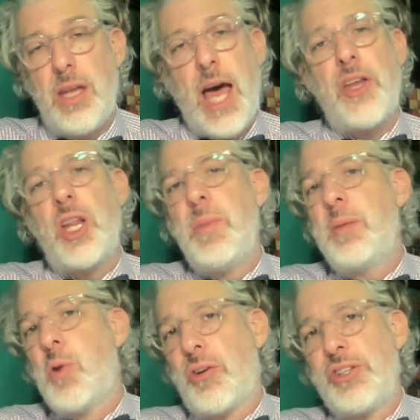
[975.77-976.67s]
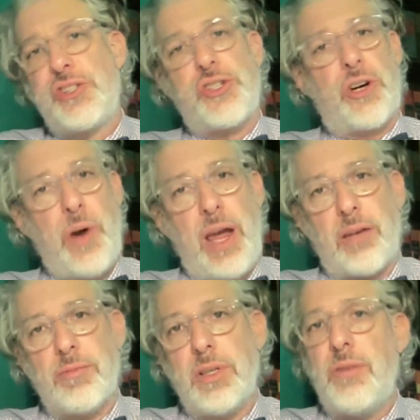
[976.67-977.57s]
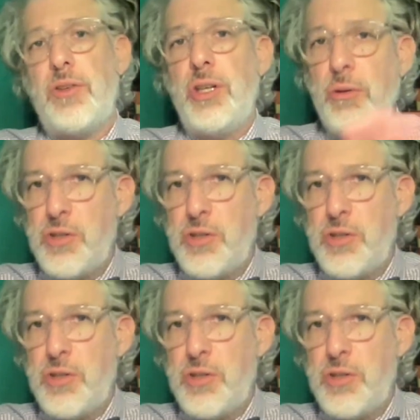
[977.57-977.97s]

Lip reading: Now, you know, the big brokerages are great. If you